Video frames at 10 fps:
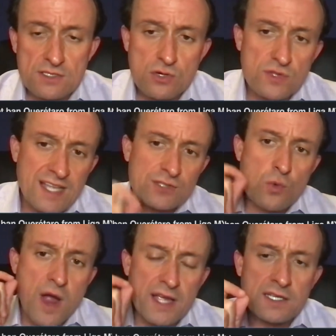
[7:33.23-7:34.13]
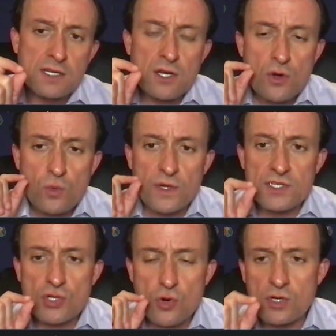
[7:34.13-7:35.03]
So that's why we
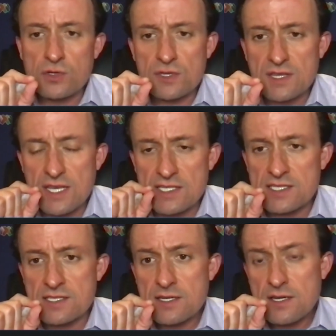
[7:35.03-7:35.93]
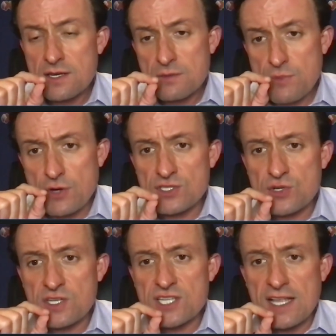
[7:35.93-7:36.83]
took these very
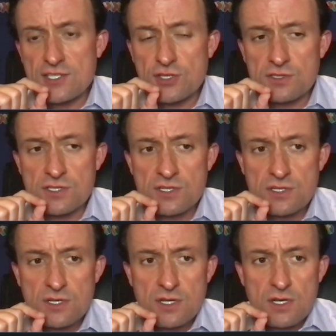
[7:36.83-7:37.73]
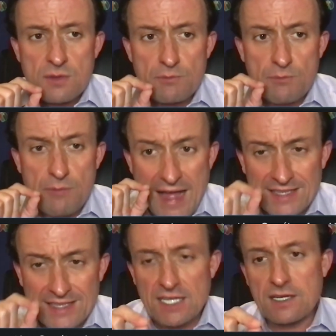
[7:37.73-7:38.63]
strict sanctions,
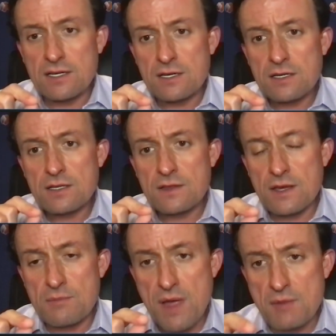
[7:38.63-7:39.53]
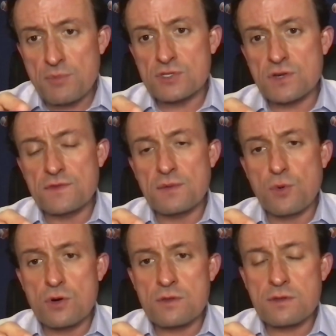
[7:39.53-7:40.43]
banning the members of the
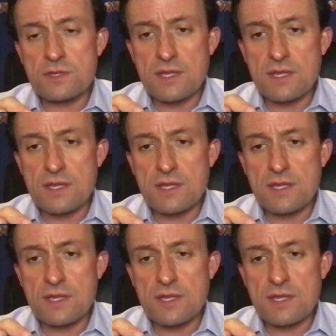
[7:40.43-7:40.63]
board, the